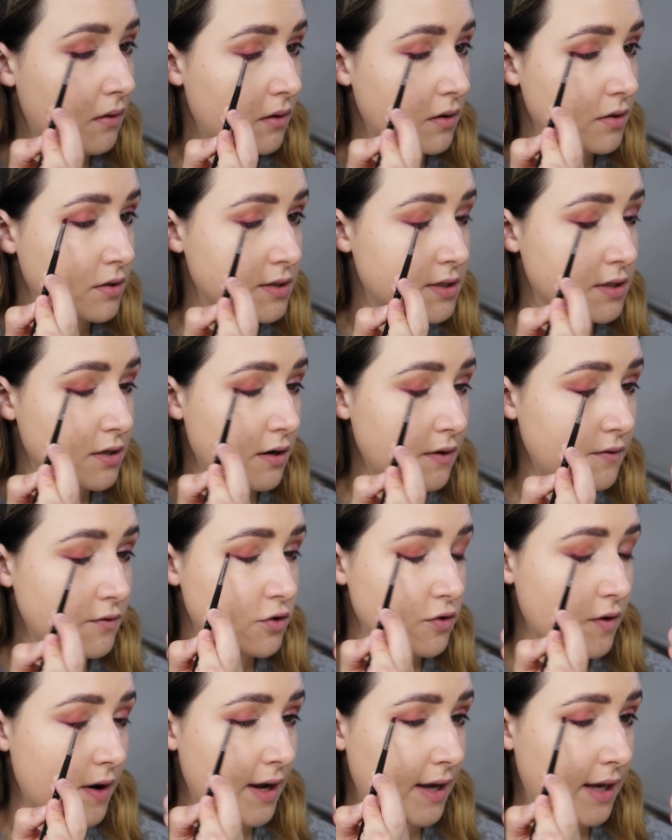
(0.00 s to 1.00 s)
And just kind of
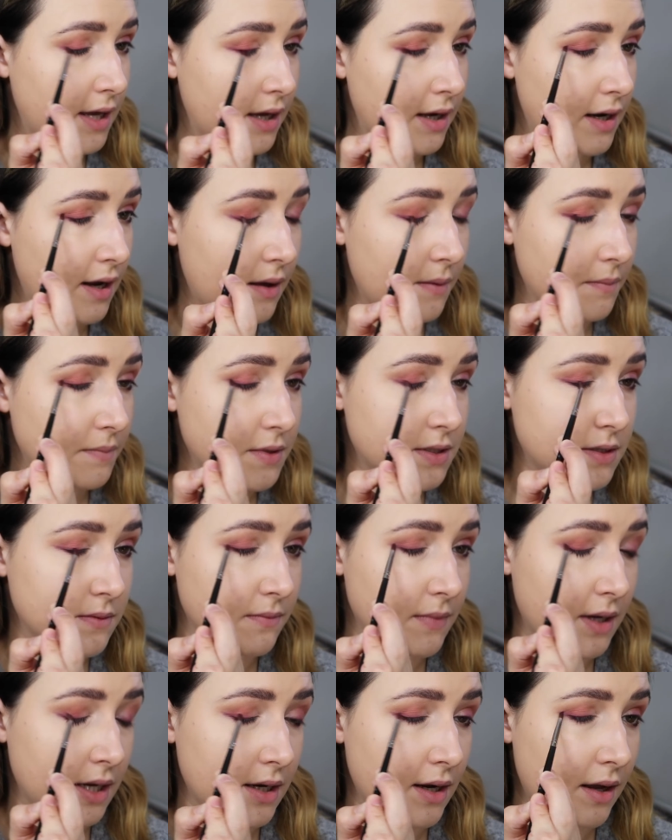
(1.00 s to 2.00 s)
dragging it up to
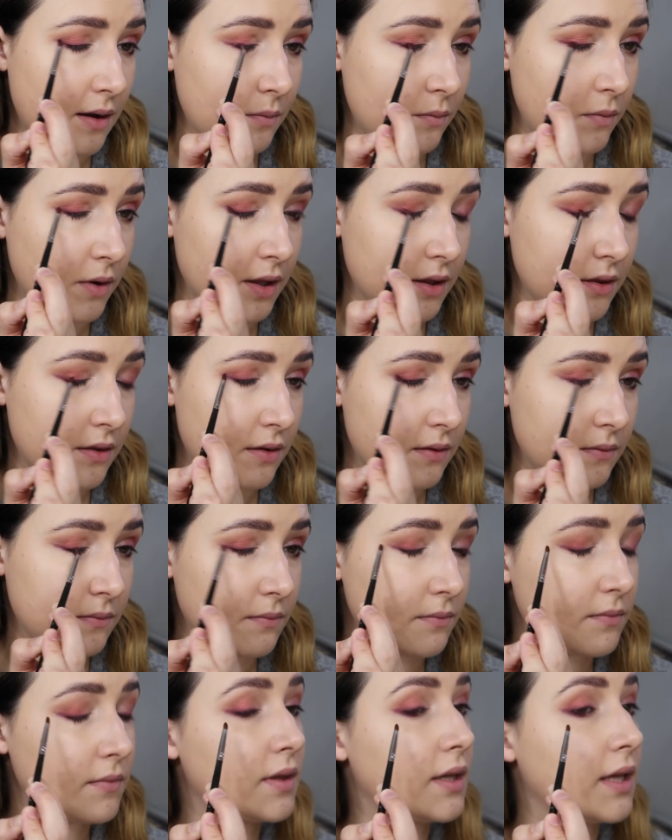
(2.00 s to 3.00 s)
meet up with
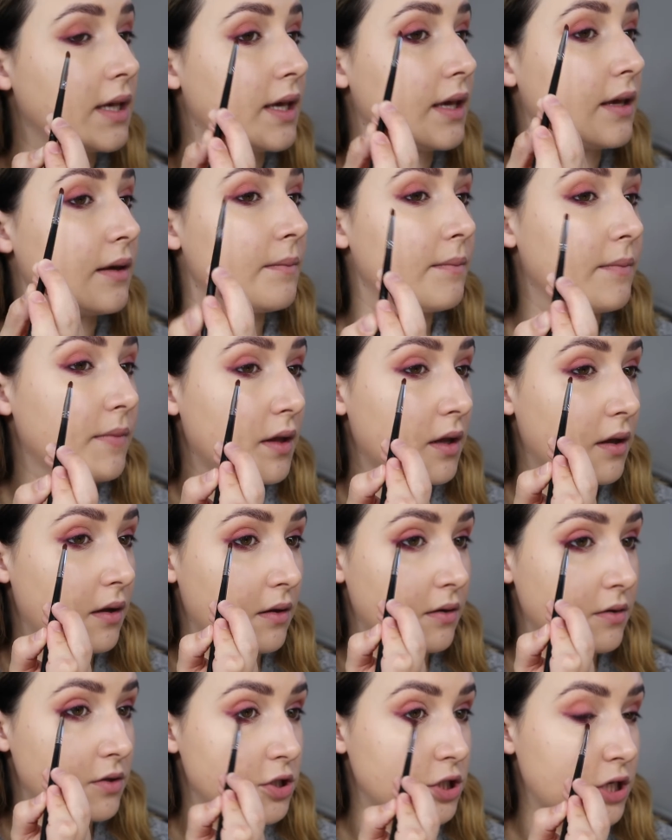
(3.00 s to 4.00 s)
the
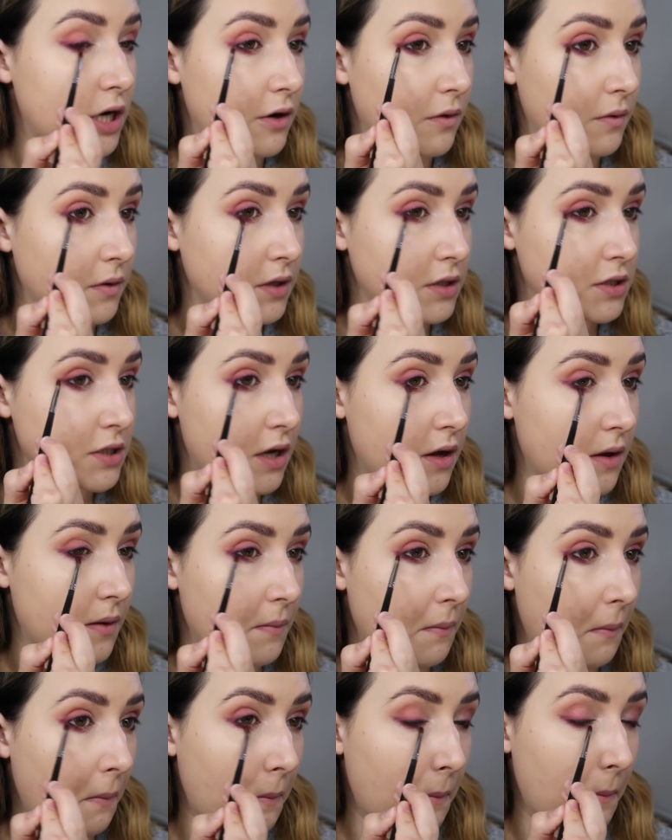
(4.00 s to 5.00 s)
shadow on the
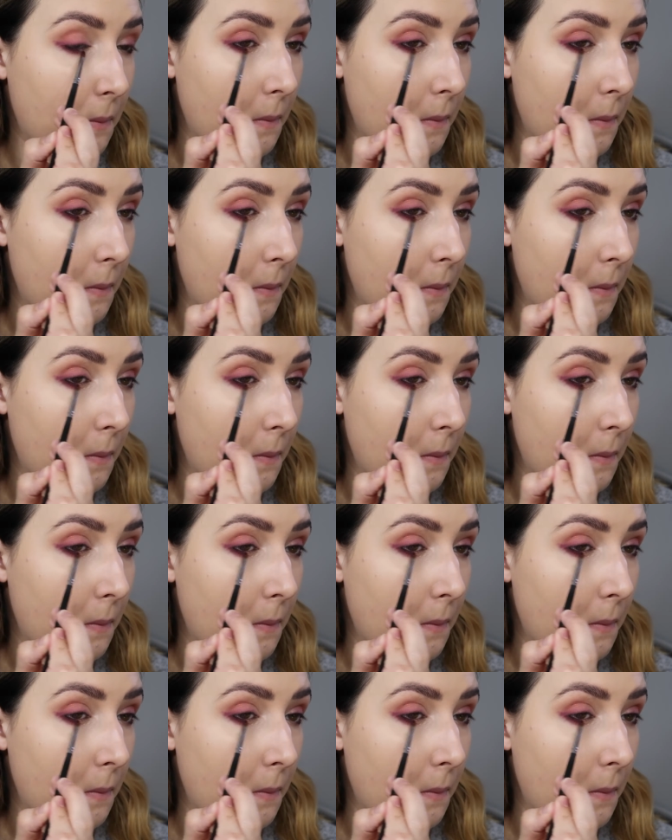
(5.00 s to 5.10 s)
top.